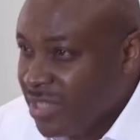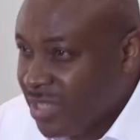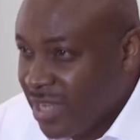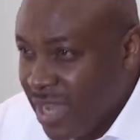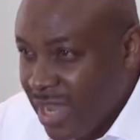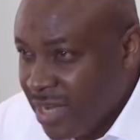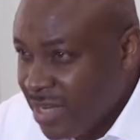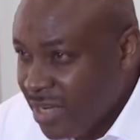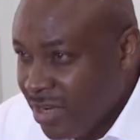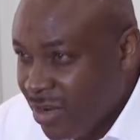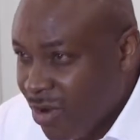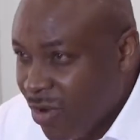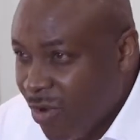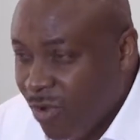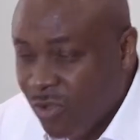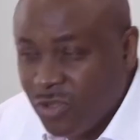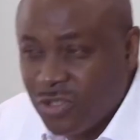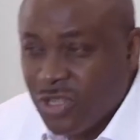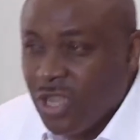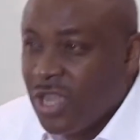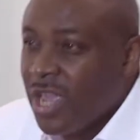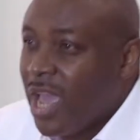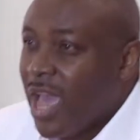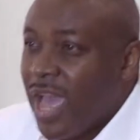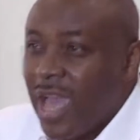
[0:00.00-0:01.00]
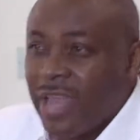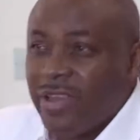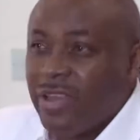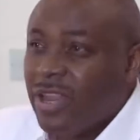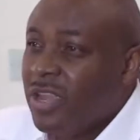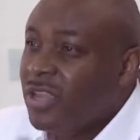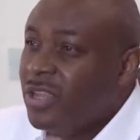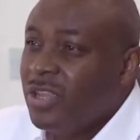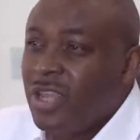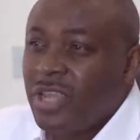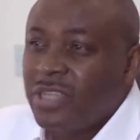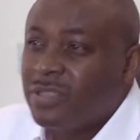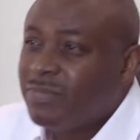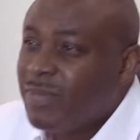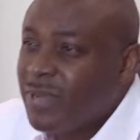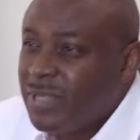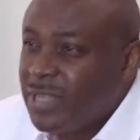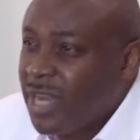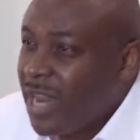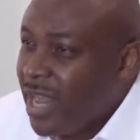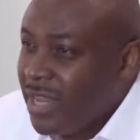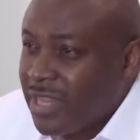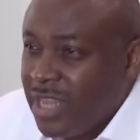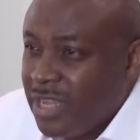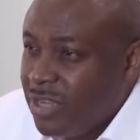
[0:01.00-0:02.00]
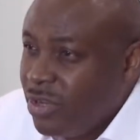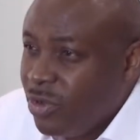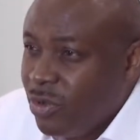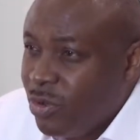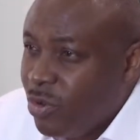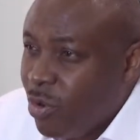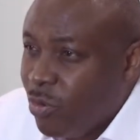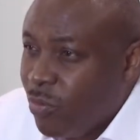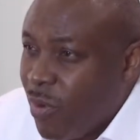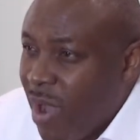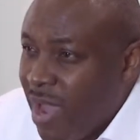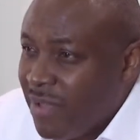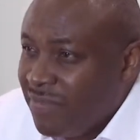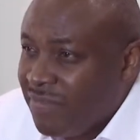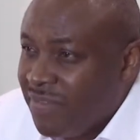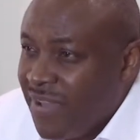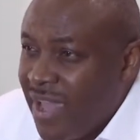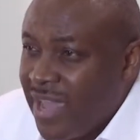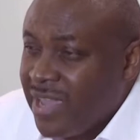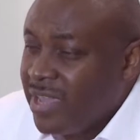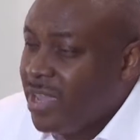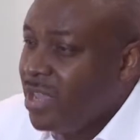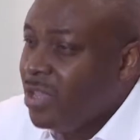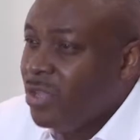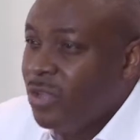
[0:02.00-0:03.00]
getting calls, and then no Wi-Fi,